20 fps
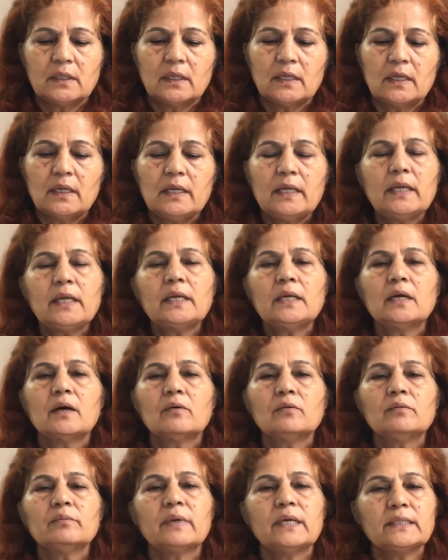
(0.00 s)
laid
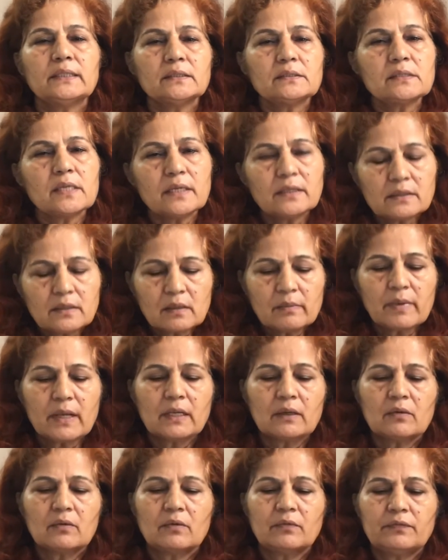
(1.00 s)
down by the Central
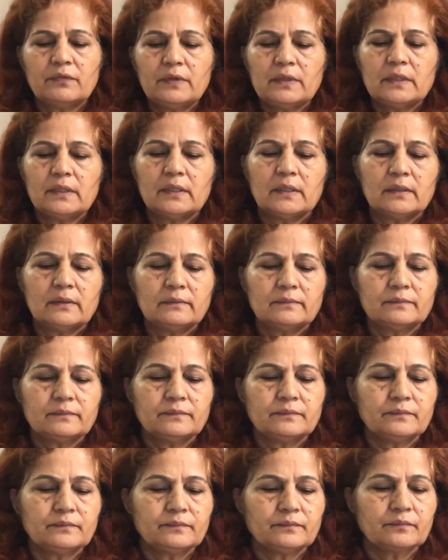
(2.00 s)
Bank of India.
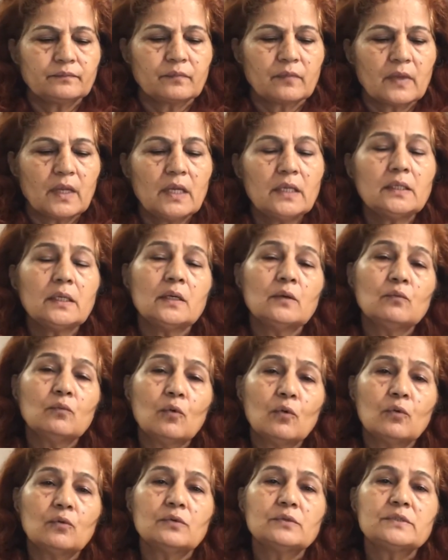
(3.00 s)
It
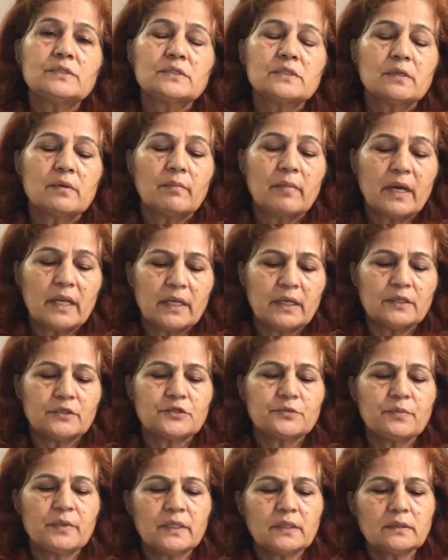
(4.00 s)
involves
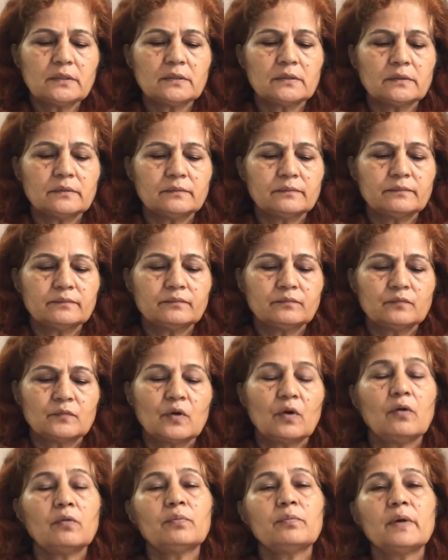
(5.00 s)
management
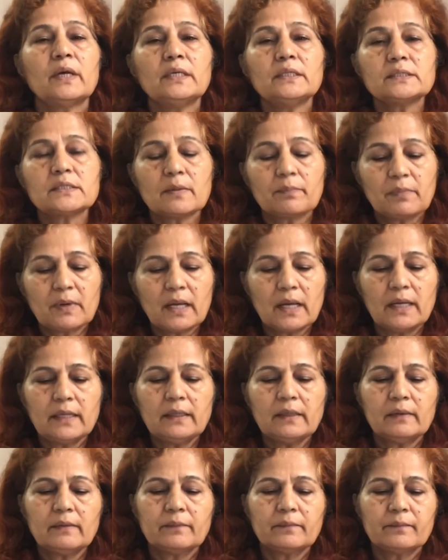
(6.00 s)
of money
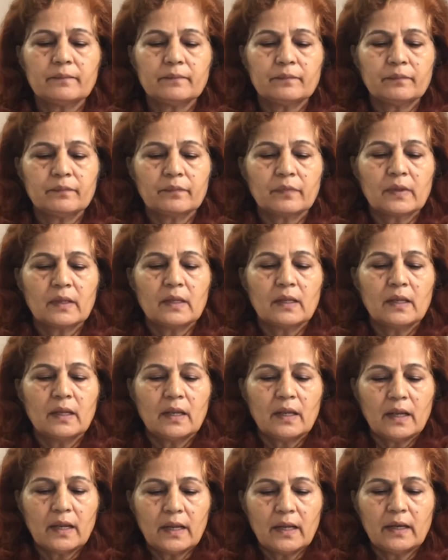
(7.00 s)
supply
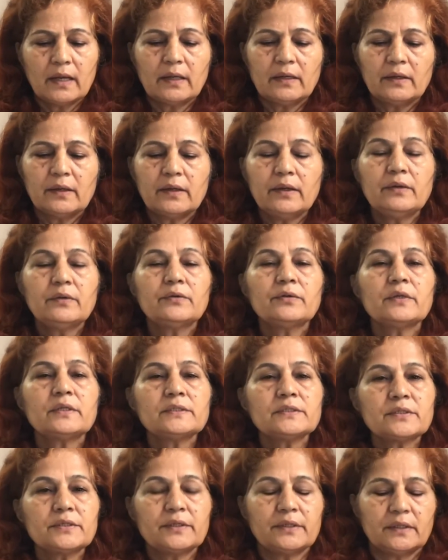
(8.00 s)
and
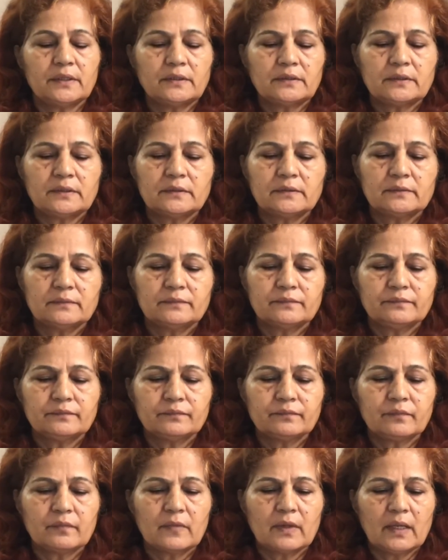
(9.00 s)
interest rate
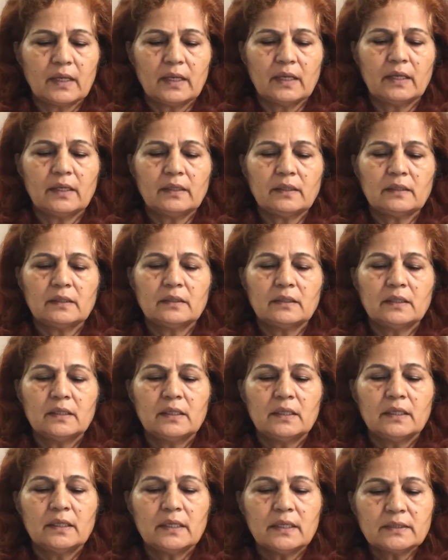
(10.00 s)
and
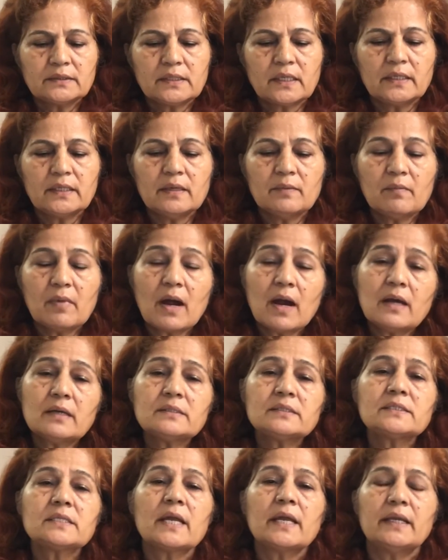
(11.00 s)
is the demand
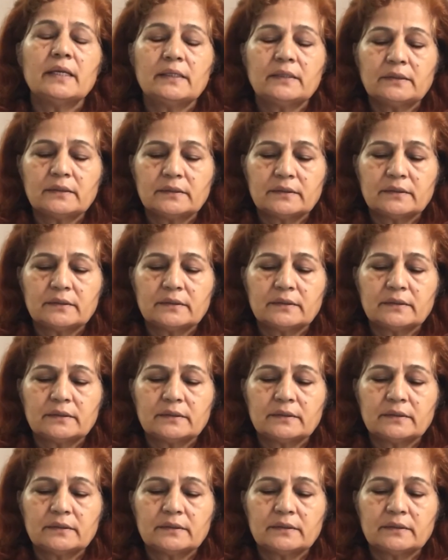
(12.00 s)
side